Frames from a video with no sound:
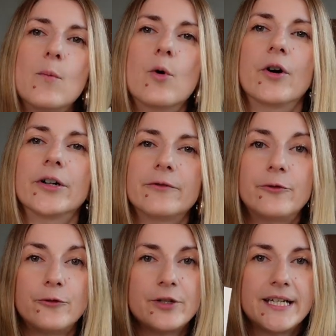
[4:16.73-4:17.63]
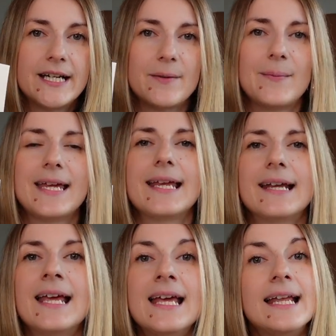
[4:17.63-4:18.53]
more freedom
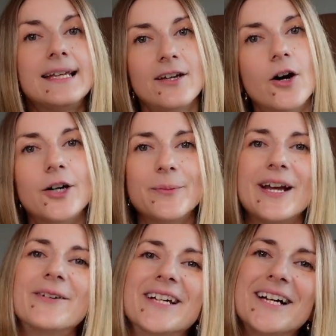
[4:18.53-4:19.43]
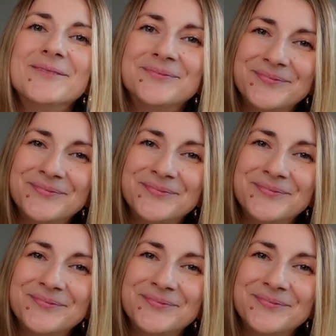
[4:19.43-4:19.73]
in the arm area.